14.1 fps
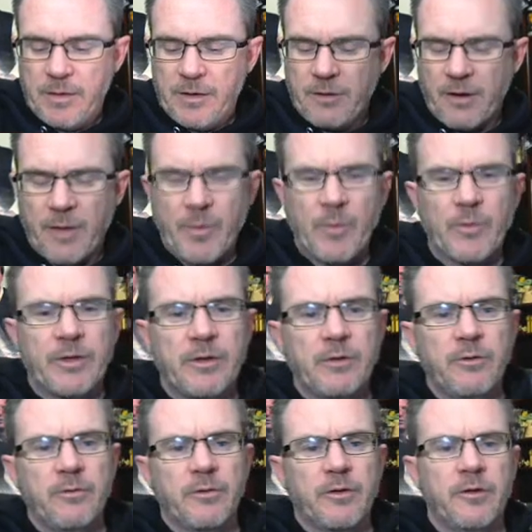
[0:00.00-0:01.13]
You know, I remember the
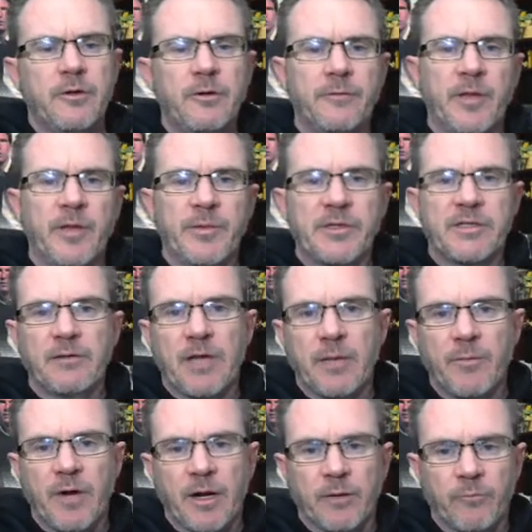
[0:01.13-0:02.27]
new the new development team came
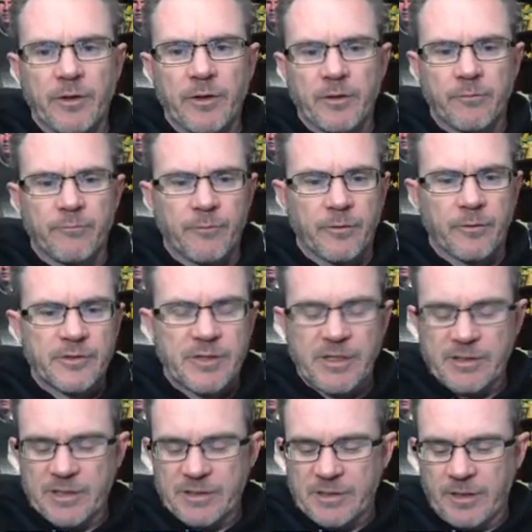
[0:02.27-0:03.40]
on, and one of the first
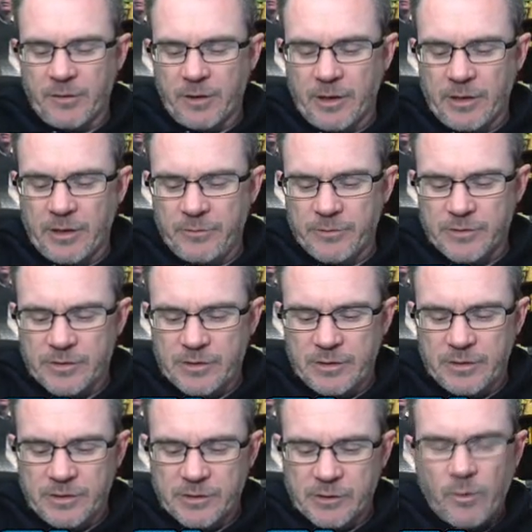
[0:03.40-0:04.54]
things they said they're going to do is
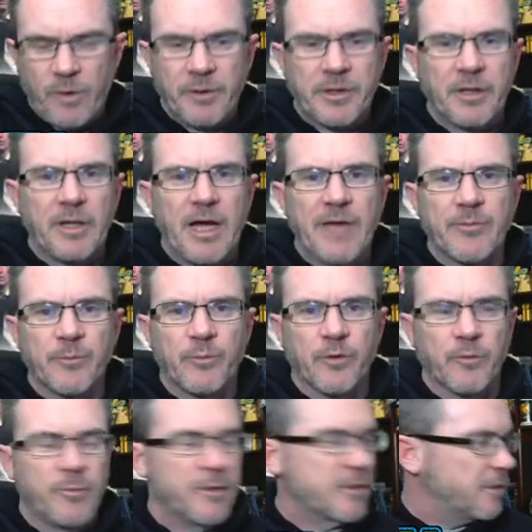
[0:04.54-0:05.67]
is quality of life
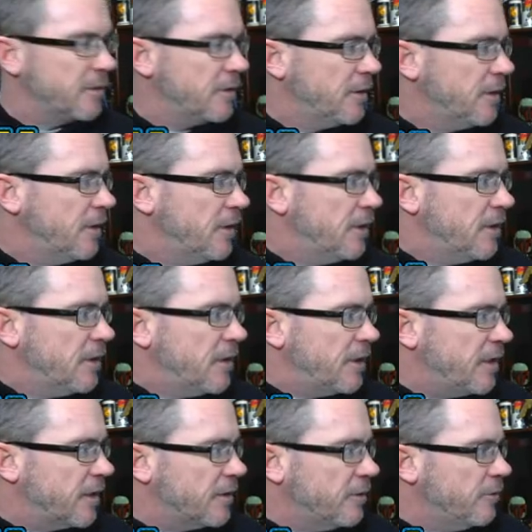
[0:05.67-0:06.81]
improvements. And I
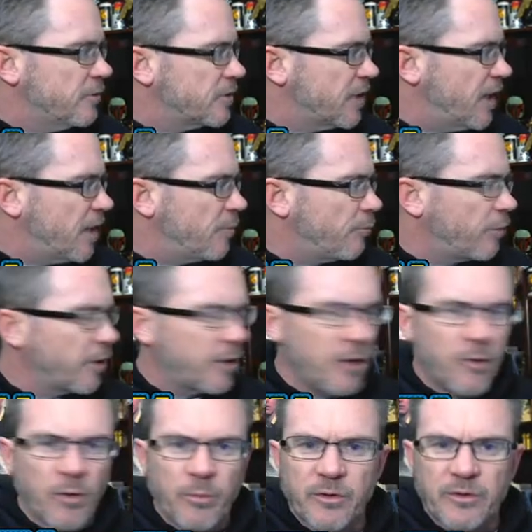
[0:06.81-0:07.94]
think Nooch and Bricko
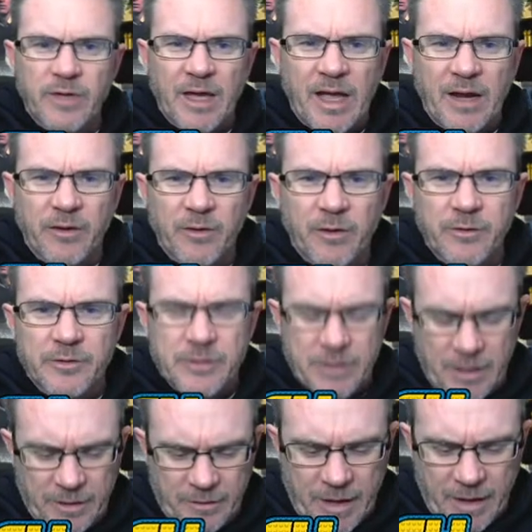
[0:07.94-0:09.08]
were both like, I don't
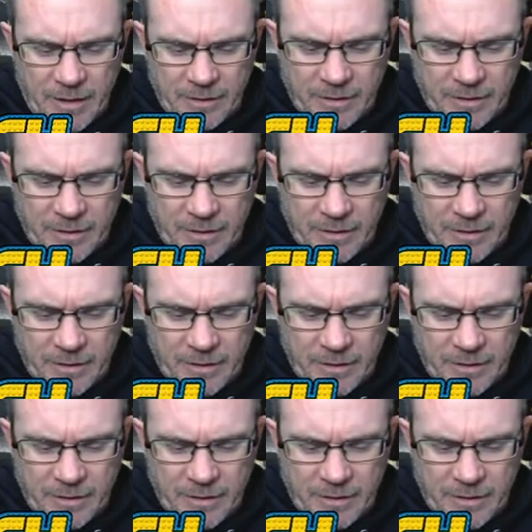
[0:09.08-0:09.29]
understand that.